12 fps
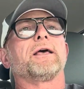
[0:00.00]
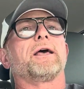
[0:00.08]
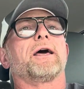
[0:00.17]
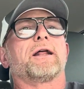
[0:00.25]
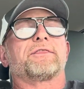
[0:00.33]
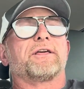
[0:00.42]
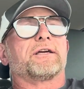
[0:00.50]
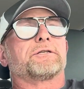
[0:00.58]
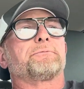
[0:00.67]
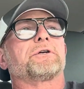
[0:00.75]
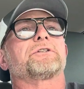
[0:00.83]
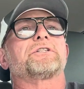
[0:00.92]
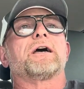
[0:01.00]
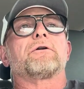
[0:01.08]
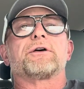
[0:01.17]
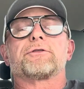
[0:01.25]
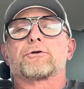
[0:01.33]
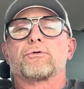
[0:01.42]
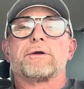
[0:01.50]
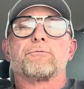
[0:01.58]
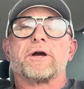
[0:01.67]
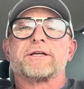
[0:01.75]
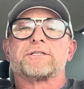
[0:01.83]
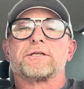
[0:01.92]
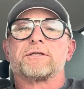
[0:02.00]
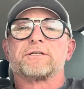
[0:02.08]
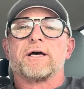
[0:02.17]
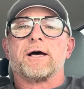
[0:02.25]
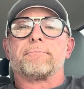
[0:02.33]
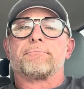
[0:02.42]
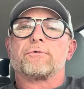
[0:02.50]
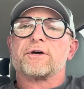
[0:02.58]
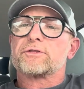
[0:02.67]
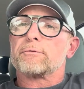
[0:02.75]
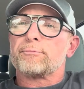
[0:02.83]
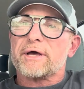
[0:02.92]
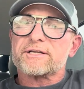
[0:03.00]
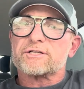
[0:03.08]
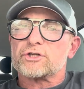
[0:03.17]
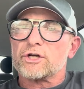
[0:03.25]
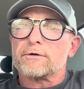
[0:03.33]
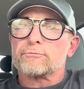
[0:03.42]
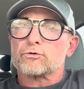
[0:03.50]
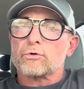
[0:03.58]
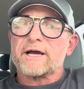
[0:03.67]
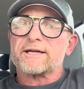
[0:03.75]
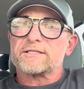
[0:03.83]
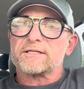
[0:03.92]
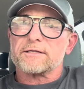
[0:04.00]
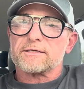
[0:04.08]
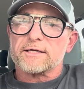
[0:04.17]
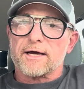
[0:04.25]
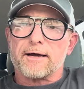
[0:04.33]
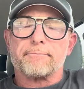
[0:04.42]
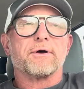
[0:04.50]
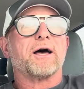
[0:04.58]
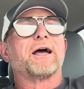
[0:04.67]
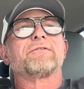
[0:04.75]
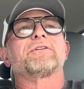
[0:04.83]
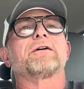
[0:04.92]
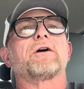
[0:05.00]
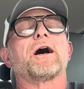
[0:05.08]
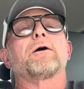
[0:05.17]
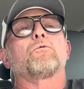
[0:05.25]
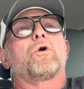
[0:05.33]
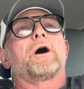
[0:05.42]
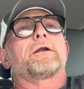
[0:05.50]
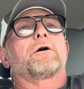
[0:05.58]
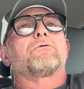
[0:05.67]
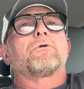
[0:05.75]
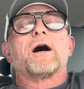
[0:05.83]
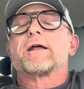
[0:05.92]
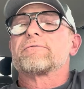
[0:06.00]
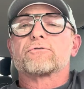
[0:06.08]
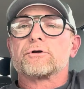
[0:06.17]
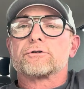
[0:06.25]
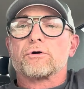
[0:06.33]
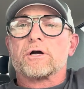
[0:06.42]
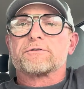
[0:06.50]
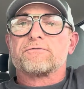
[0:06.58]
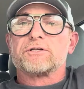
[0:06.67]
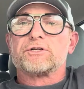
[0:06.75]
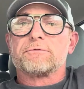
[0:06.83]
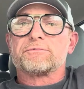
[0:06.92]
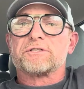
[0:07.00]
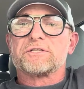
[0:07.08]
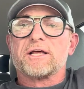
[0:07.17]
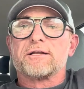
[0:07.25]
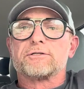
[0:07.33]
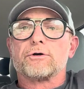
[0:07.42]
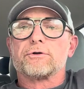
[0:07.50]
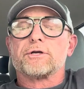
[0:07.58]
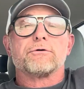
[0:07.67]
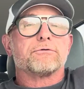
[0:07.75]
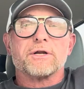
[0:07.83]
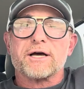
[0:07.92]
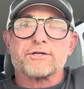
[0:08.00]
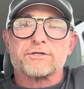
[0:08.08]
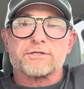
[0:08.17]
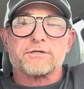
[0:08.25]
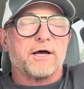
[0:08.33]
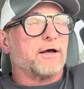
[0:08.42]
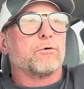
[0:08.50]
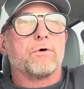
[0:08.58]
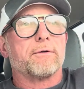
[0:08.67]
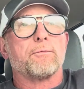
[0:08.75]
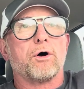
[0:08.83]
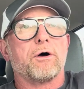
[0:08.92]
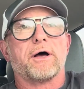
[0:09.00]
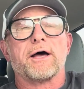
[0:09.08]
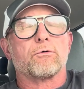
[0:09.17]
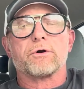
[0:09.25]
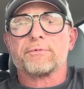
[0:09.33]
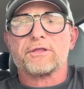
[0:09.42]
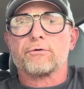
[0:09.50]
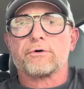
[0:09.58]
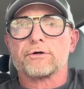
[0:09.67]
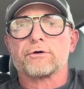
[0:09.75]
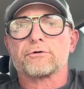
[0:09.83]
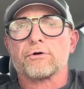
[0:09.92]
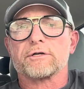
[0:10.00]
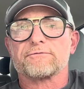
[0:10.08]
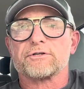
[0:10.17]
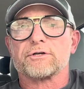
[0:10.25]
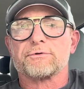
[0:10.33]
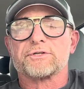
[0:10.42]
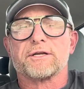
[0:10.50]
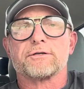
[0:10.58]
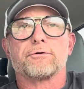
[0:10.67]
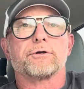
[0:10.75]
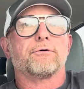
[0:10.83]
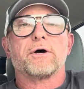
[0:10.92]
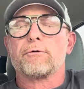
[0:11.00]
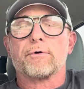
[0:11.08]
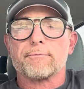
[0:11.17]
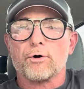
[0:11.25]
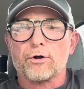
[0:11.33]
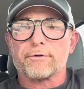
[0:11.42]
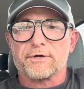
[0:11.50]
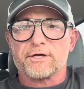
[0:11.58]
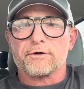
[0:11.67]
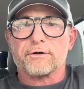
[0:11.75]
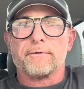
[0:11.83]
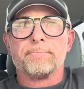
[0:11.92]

And I think it's because, yeah, let the cream rise to the top. Let the best gyms rise to the top. I want a lot of good CrossFit gyms in San Antonio, not just, I don't want them all. I don't want to be the only good CrossFit gym in San Antonio. I want them all to be good.